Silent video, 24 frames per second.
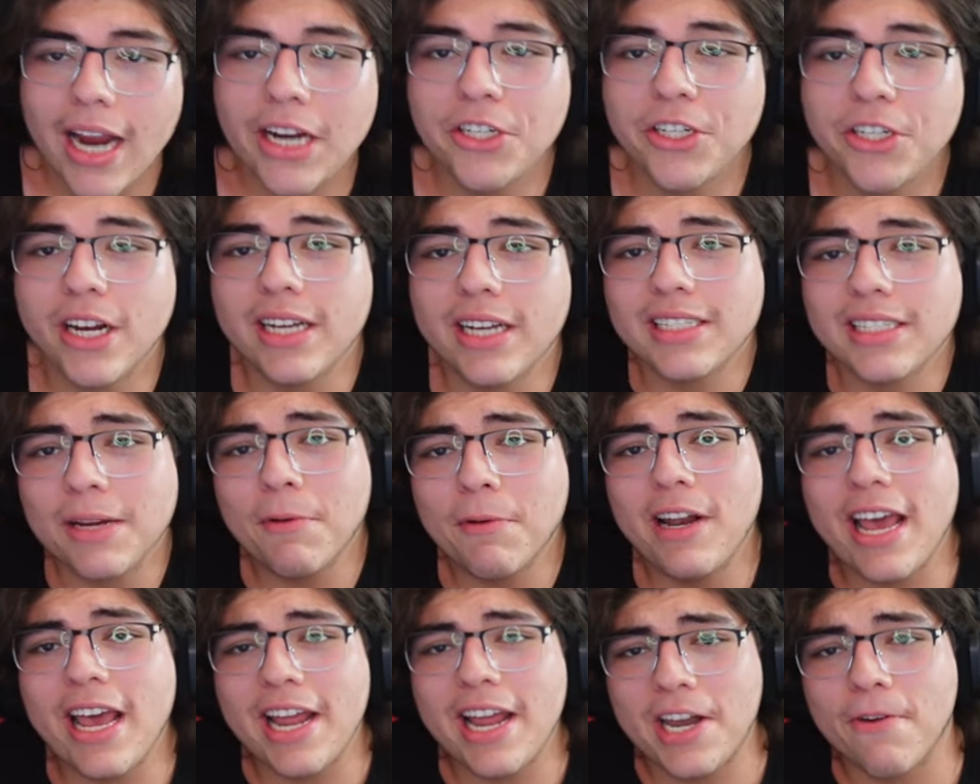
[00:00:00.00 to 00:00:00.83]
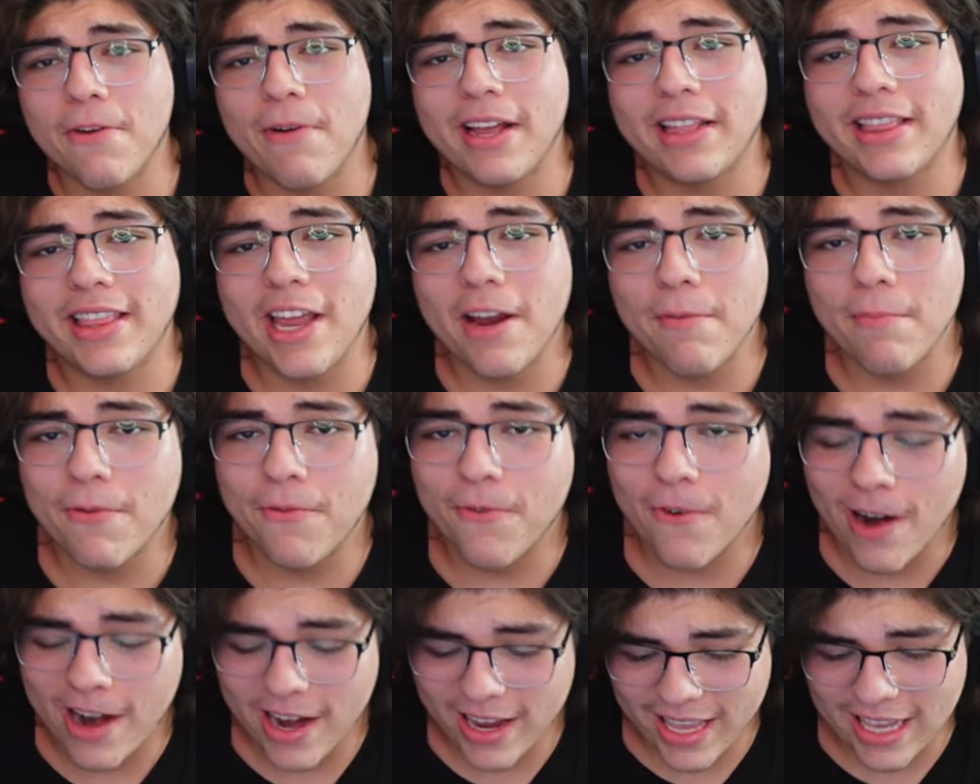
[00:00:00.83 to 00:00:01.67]
right, you guys, I'm going to end it right there
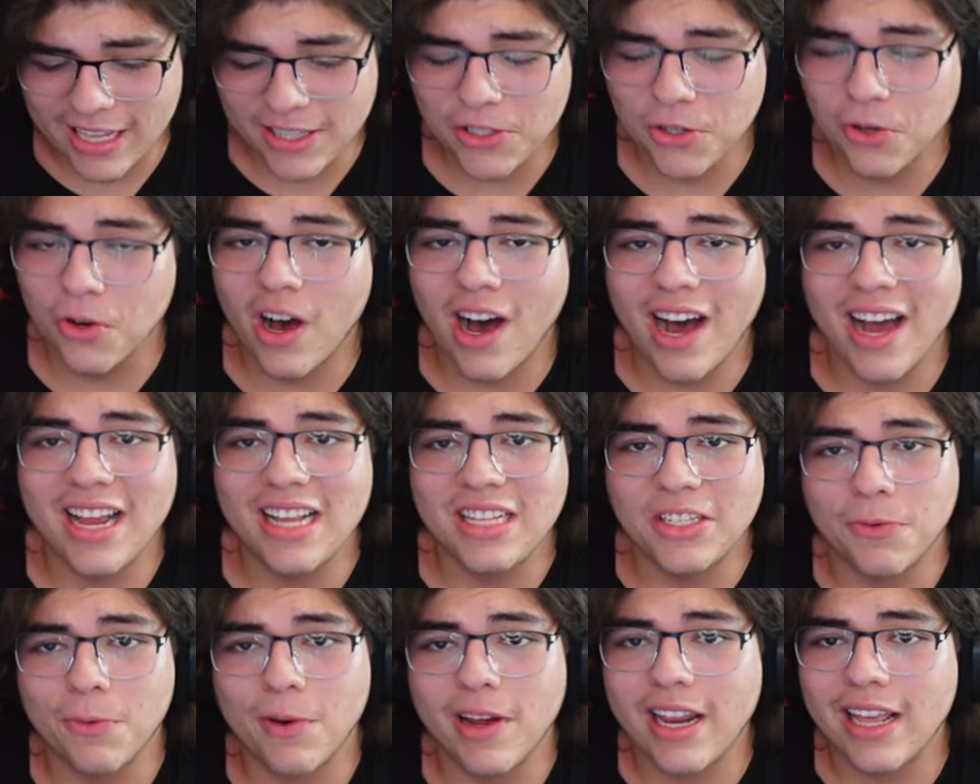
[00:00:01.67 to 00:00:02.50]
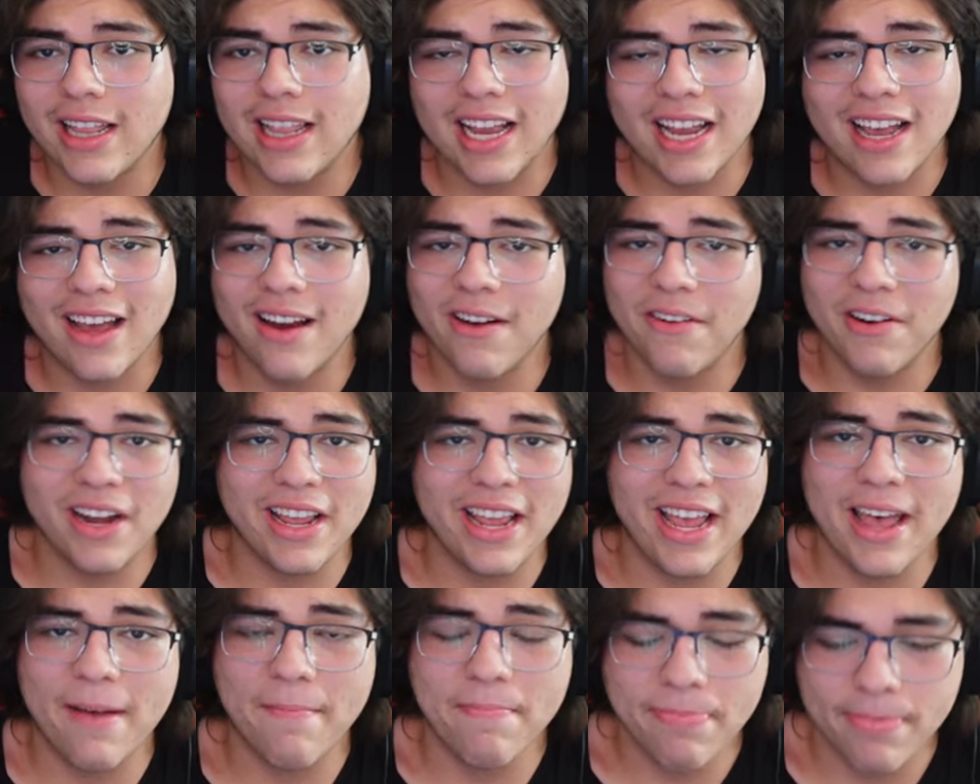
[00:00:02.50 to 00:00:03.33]
before I get too hot and sweaty like I
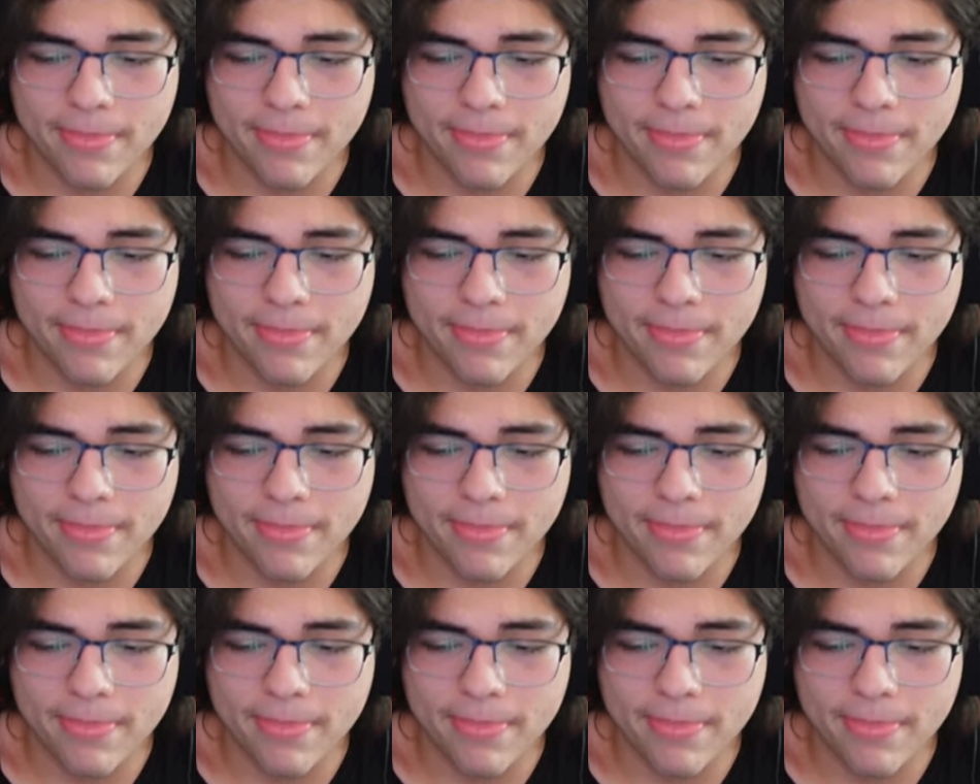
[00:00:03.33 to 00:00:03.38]
already am.